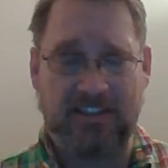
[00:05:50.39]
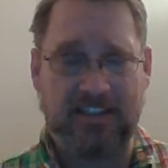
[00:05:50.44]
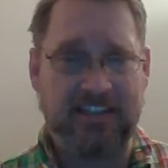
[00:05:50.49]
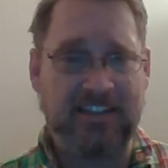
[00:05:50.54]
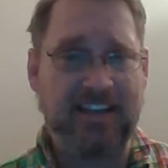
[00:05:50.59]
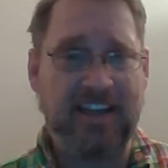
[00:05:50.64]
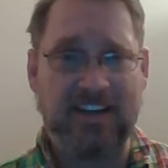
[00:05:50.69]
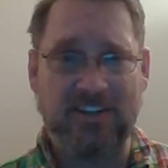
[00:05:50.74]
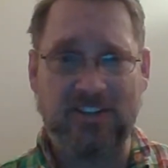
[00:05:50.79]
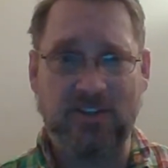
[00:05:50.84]

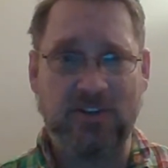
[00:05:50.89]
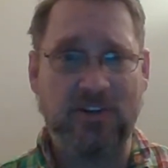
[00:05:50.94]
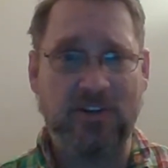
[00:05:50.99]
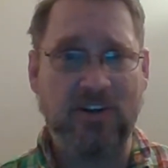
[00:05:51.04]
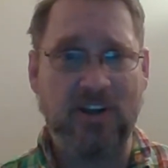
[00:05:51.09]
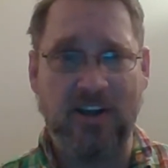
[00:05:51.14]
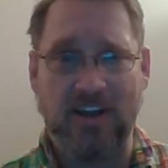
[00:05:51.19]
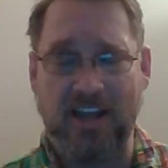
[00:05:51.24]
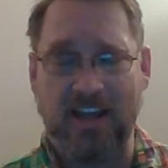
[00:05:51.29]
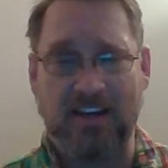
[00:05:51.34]
detects it or
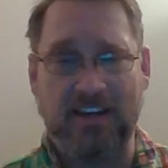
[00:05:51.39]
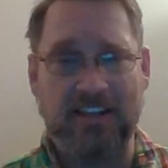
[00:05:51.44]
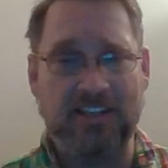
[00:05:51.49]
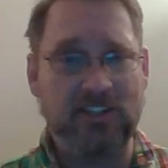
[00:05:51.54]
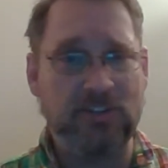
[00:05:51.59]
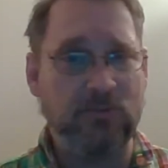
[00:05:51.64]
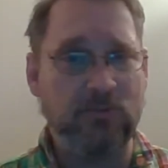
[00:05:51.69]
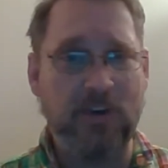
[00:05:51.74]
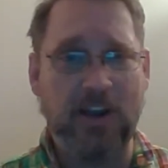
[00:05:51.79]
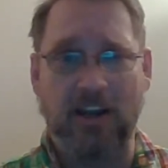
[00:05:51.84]
not
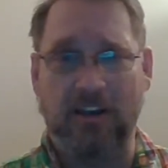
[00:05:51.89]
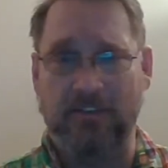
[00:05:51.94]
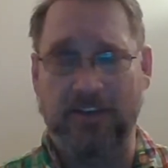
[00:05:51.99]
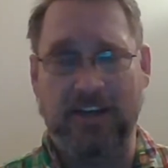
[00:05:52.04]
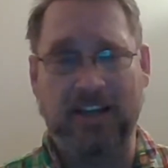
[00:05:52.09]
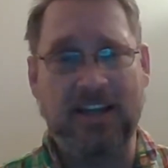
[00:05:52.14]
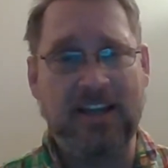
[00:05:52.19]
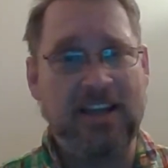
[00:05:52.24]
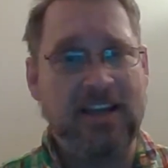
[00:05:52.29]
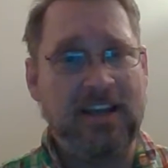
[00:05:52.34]
is irrelevant.